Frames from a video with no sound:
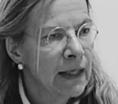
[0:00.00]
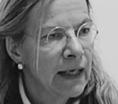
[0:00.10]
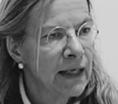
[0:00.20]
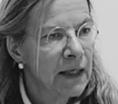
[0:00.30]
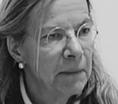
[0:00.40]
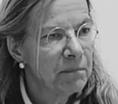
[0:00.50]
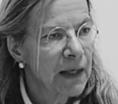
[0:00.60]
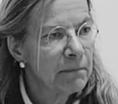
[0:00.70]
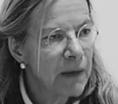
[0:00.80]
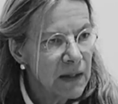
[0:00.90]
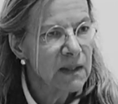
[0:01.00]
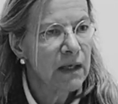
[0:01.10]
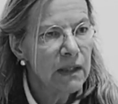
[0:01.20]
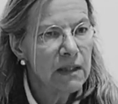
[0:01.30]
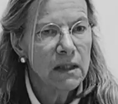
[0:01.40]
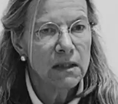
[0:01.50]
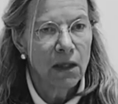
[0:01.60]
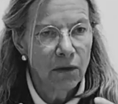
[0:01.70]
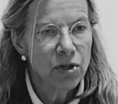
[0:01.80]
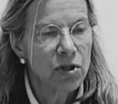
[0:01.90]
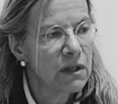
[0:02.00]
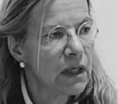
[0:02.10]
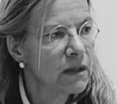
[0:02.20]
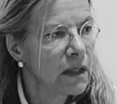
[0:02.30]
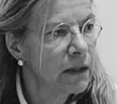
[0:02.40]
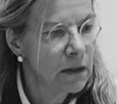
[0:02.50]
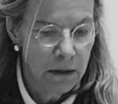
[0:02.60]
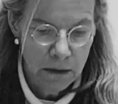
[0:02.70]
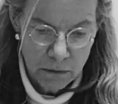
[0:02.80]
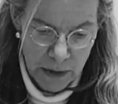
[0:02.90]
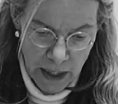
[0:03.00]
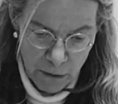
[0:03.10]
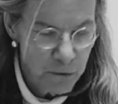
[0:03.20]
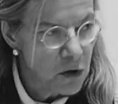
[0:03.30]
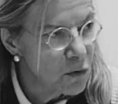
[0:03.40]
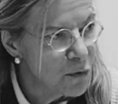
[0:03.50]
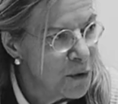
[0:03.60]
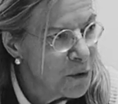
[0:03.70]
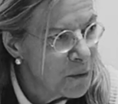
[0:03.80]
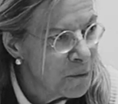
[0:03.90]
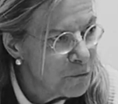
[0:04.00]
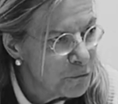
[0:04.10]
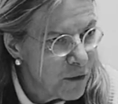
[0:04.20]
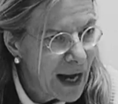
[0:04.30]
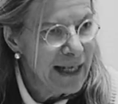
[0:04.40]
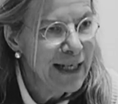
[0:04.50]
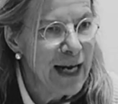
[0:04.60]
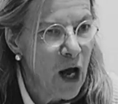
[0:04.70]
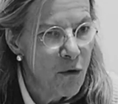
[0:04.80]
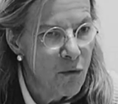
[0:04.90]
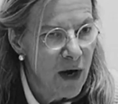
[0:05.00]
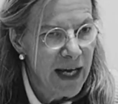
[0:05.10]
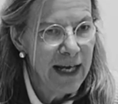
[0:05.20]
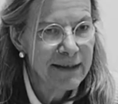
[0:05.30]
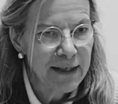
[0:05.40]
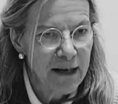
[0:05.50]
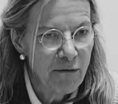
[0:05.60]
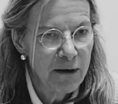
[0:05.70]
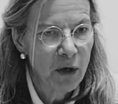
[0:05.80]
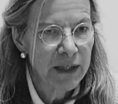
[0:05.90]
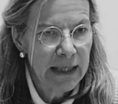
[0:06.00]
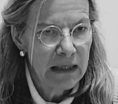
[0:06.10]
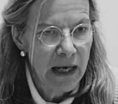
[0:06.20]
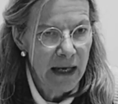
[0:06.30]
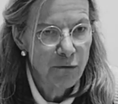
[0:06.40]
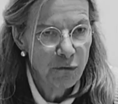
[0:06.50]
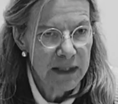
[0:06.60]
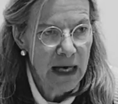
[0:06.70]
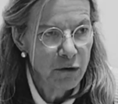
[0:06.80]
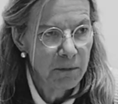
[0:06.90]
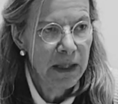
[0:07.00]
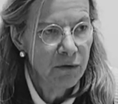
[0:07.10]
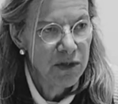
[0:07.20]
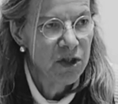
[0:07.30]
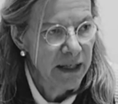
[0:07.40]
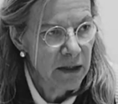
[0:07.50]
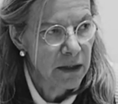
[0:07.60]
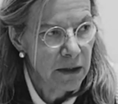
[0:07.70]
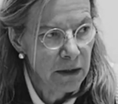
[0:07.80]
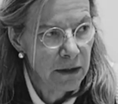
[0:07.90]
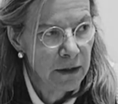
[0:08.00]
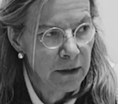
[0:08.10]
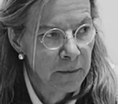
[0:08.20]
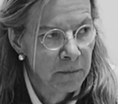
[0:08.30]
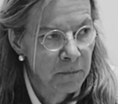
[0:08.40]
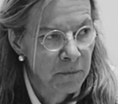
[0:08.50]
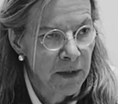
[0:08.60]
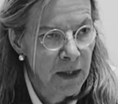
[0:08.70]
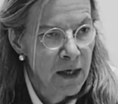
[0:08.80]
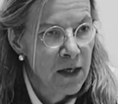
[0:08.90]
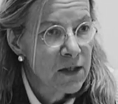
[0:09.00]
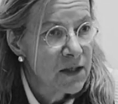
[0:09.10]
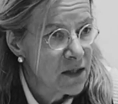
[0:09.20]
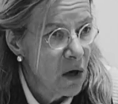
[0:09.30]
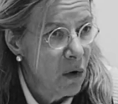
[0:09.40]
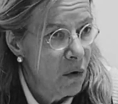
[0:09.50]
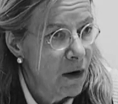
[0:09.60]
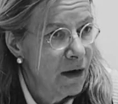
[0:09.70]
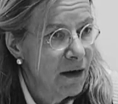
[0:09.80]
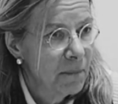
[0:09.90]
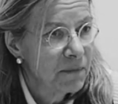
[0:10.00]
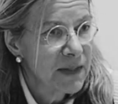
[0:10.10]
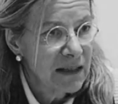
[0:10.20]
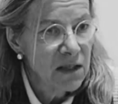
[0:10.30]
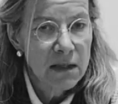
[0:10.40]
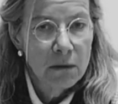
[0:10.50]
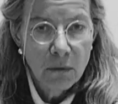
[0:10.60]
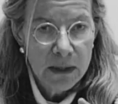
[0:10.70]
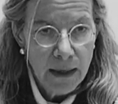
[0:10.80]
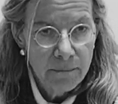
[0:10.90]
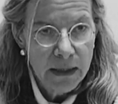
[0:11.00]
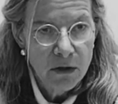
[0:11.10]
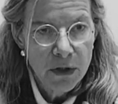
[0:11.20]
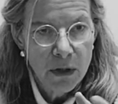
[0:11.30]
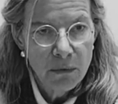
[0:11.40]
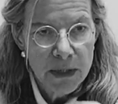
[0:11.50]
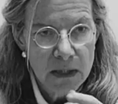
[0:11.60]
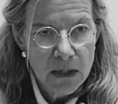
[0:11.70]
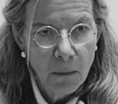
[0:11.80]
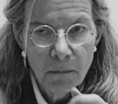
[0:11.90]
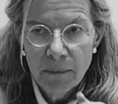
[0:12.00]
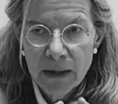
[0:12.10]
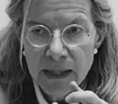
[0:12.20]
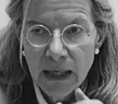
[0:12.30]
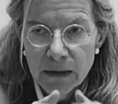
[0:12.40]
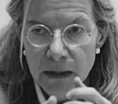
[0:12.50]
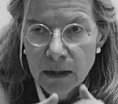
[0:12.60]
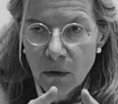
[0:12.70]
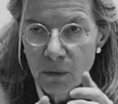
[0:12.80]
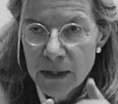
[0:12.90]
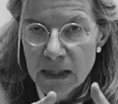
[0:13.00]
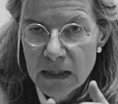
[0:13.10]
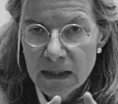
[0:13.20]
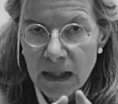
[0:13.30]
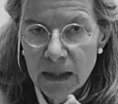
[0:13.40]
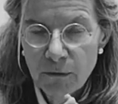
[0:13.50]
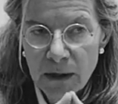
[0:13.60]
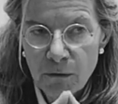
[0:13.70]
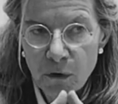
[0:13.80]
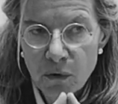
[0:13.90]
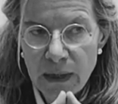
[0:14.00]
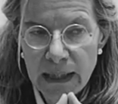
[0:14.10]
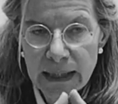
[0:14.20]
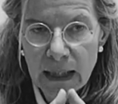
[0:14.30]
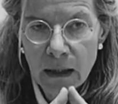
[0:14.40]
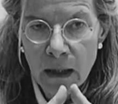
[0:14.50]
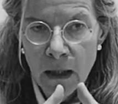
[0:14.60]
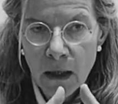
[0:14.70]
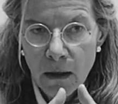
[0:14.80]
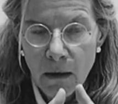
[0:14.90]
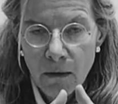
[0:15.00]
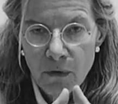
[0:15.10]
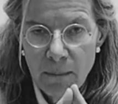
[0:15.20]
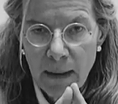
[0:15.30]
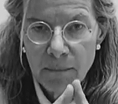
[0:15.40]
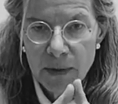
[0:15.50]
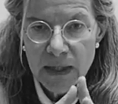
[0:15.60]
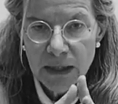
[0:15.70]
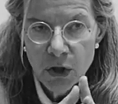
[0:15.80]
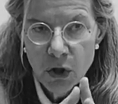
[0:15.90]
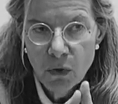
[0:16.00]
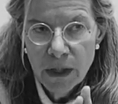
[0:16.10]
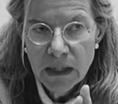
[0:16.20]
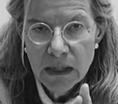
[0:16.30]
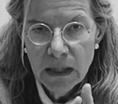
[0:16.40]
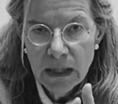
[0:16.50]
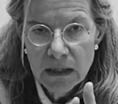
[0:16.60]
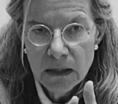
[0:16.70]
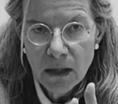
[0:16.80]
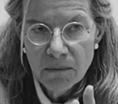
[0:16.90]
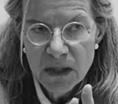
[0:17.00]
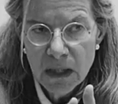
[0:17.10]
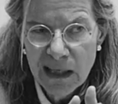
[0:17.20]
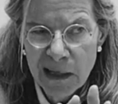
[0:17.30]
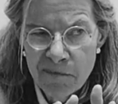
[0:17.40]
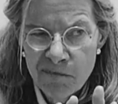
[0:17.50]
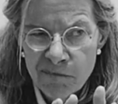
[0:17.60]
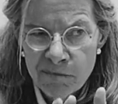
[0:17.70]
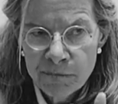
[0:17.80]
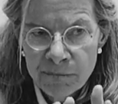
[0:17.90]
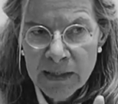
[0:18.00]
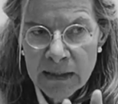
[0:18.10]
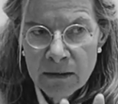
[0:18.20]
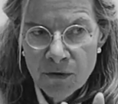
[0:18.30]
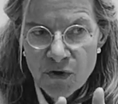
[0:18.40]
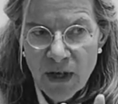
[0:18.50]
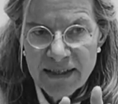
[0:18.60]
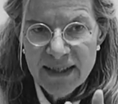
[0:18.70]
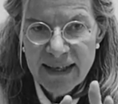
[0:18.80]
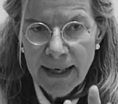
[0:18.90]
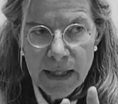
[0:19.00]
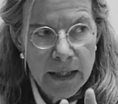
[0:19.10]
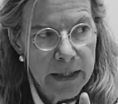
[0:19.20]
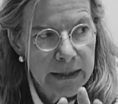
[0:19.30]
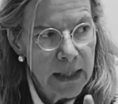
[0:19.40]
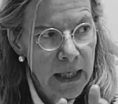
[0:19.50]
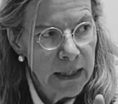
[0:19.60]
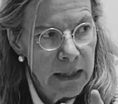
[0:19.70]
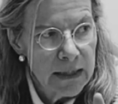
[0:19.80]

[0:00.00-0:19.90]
But there is this consciousness that we have to find a way that everybody can live without being rejected. So that's what I meant, you know, with this complementarity, or with this. And if you really can remember that unity is something transcendent in